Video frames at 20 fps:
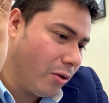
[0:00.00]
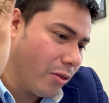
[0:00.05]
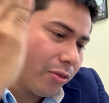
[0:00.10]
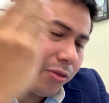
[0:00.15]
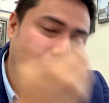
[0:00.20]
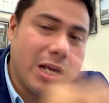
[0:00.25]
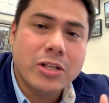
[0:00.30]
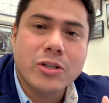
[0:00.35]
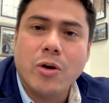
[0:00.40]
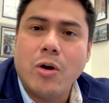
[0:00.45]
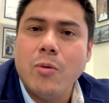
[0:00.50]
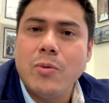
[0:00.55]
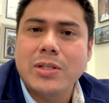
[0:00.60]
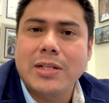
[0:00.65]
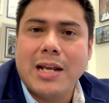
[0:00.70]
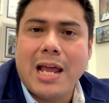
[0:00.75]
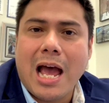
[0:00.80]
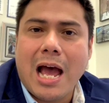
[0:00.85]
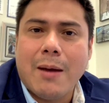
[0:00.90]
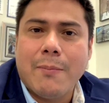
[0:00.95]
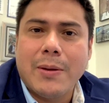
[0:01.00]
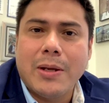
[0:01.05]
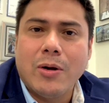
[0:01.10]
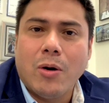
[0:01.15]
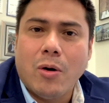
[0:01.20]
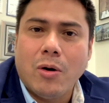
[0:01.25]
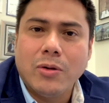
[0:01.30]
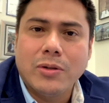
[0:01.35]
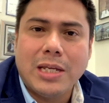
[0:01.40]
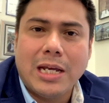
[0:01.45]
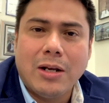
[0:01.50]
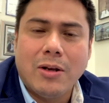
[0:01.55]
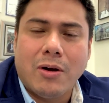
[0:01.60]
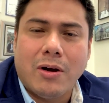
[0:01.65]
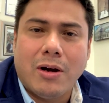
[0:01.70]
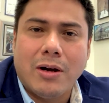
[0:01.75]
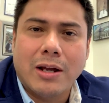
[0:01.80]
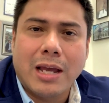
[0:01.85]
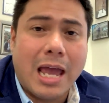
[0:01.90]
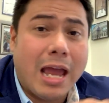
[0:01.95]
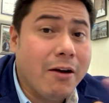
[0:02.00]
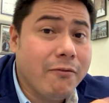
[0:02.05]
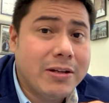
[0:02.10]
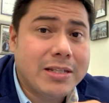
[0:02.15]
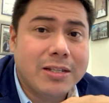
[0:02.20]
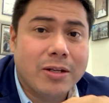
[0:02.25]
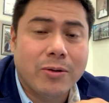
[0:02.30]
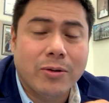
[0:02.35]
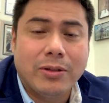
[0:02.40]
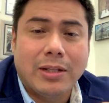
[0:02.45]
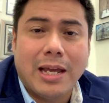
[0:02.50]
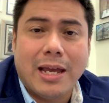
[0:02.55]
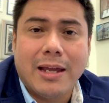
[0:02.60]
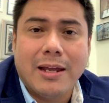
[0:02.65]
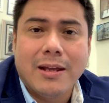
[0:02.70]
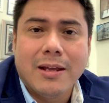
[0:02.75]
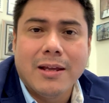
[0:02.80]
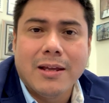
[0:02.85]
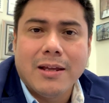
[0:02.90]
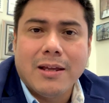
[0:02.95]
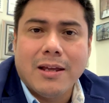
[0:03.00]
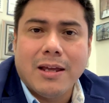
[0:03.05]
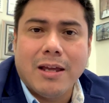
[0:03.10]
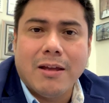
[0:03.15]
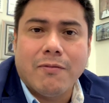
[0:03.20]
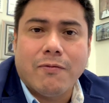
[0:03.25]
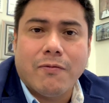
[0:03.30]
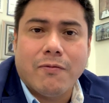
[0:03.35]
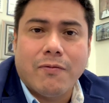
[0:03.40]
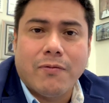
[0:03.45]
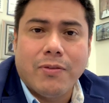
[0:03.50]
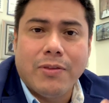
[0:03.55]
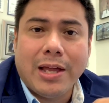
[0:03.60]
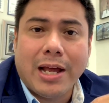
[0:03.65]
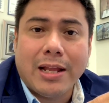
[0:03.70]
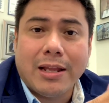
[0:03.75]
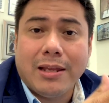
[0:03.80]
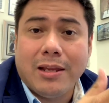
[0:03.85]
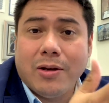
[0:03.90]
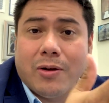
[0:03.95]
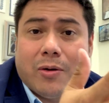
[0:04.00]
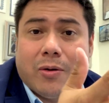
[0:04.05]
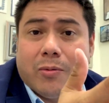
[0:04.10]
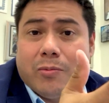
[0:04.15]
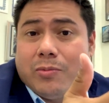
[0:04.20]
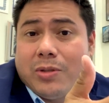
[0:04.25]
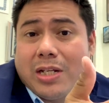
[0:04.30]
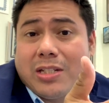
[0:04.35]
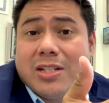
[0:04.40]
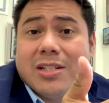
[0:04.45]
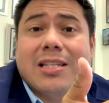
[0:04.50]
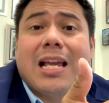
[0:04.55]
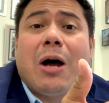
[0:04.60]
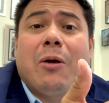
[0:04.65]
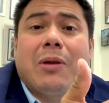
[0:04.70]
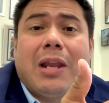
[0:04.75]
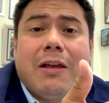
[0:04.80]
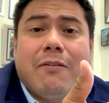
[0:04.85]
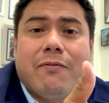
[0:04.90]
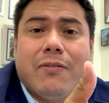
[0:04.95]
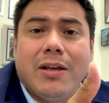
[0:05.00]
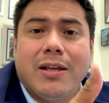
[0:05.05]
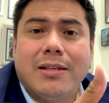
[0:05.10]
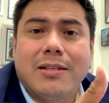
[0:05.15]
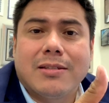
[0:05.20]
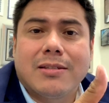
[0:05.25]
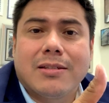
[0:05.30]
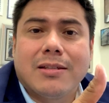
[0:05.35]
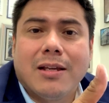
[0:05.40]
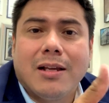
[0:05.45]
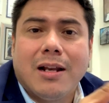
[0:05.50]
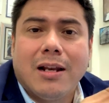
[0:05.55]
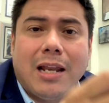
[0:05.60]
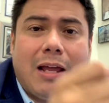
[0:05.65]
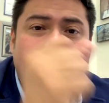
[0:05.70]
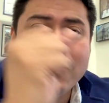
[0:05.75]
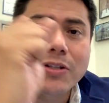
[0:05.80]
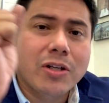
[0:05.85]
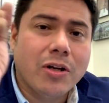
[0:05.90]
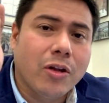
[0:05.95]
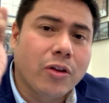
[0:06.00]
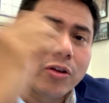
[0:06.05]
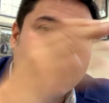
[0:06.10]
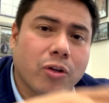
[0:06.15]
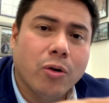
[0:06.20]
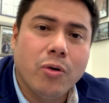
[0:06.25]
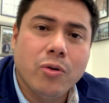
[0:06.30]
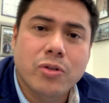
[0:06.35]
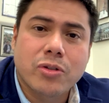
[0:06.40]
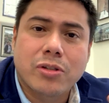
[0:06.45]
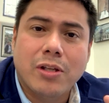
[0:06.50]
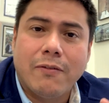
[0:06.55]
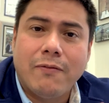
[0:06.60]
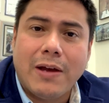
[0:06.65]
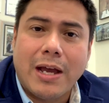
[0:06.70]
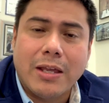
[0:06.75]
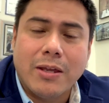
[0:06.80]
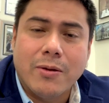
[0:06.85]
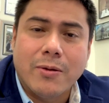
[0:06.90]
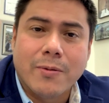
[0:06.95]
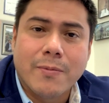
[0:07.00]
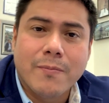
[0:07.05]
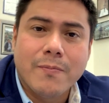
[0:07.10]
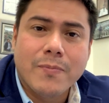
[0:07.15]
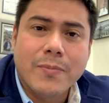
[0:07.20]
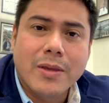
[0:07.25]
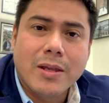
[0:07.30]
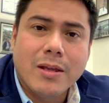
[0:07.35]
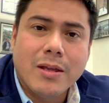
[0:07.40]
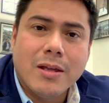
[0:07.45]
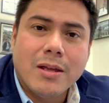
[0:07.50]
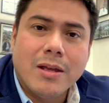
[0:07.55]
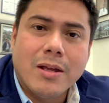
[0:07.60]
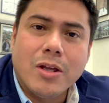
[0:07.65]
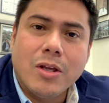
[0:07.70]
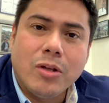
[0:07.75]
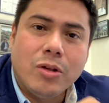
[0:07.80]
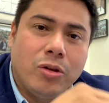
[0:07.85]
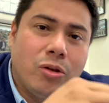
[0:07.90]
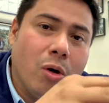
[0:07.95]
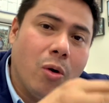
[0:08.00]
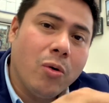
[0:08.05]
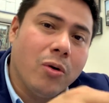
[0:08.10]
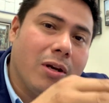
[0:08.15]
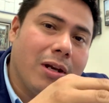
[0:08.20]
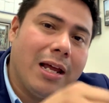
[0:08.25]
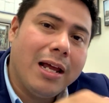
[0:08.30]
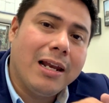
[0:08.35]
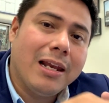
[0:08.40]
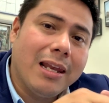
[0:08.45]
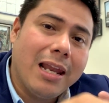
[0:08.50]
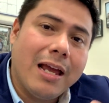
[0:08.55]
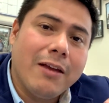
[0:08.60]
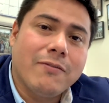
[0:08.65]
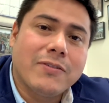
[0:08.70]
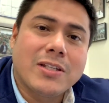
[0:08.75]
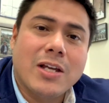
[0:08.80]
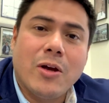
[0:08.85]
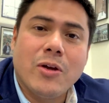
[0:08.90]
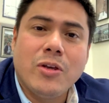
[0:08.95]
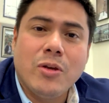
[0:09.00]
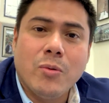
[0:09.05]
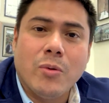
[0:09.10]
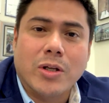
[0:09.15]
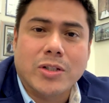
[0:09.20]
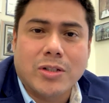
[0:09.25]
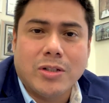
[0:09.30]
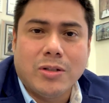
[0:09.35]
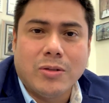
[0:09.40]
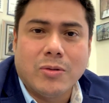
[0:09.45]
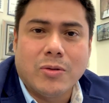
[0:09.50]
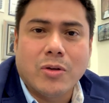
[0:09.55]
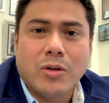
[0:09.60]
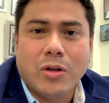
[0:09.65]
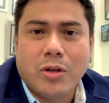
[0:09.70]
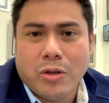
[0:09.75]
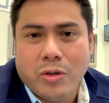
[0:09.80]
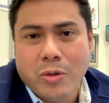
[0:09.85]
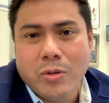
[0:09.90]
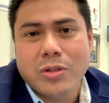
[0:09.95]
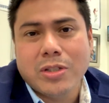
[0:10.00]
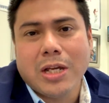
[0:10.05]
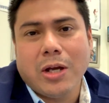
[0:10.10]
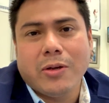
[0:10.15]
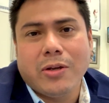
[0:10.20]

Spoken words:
things are always gonna happen all day long, every single day. If that, that's just how life is. Life is gonna throw stuff at you. Don't let life tell you what to do. You tell